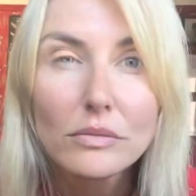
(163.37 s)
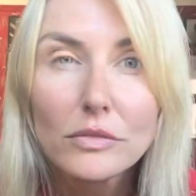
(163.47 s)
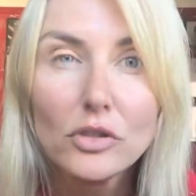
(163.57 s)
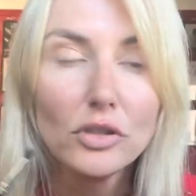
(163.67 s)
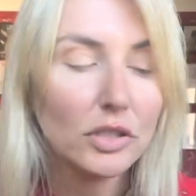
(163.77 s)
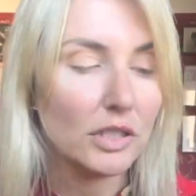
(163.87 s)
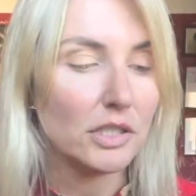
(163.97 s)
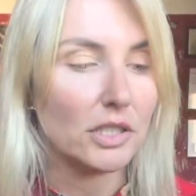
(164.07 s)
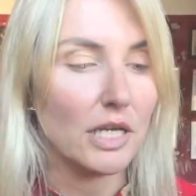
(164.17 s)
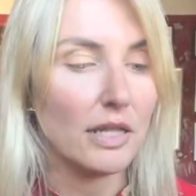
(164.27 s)
As you can
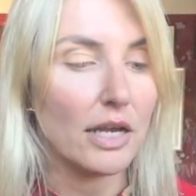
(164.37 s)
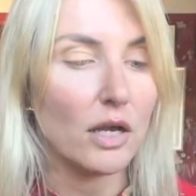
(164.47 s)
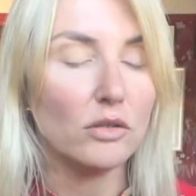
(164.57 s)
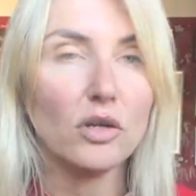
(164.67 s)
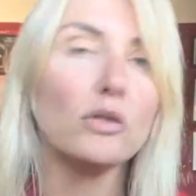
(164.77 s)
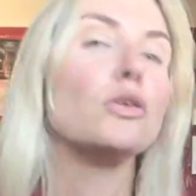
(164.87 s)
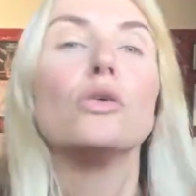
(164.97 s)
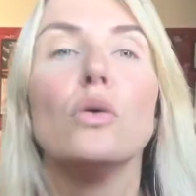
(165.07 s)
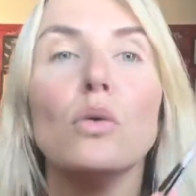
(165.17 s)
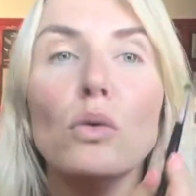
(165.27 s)
see, that goes on
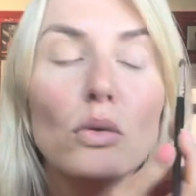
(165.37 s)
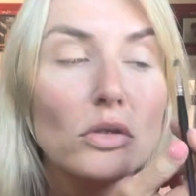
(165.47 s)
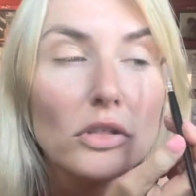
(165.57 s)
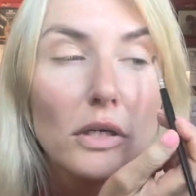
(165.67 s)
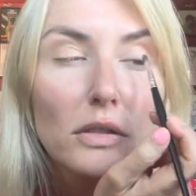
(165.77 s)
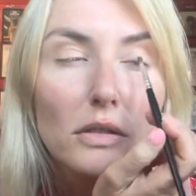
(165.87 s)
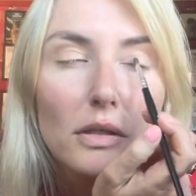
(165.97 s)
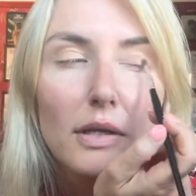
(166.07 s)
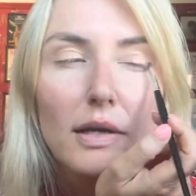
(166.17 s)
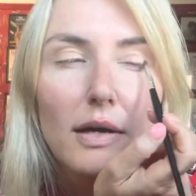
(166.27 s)
gorgeous.
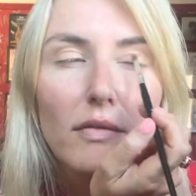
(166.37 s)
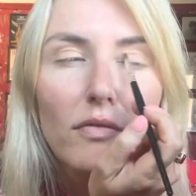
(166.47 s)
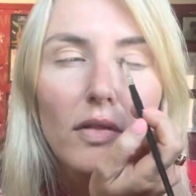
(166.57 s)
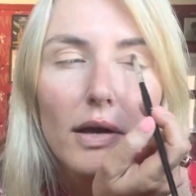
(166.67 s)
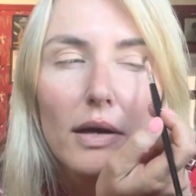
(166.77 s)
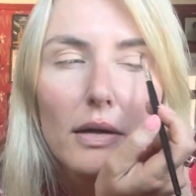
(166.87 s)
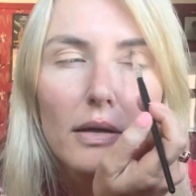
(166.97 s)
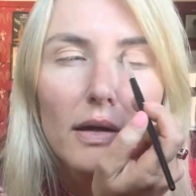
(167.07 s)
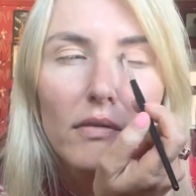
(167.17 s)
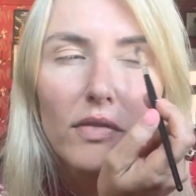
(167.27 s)
Love that.
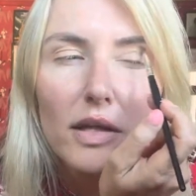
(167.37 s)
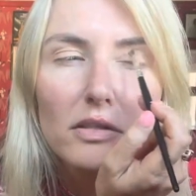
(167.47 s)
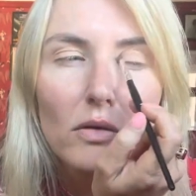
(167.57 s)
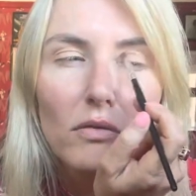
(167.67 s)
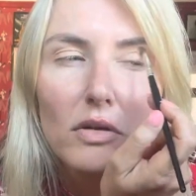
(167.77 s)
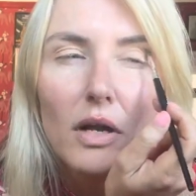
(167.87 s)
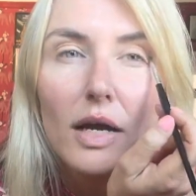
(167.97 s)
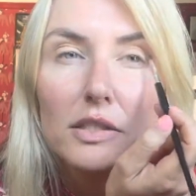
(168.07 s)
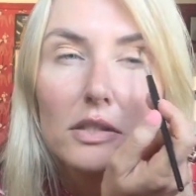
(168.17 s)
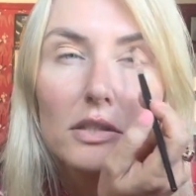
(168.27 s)
Love that sort of
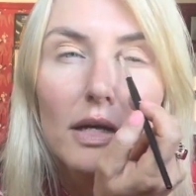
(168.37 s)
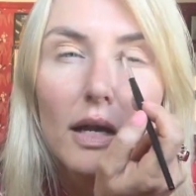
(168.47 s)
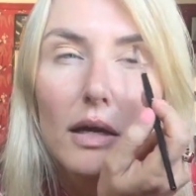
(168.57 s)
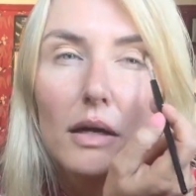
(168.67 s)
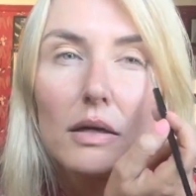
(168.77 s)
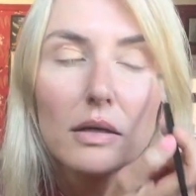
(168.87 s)
lightish colour.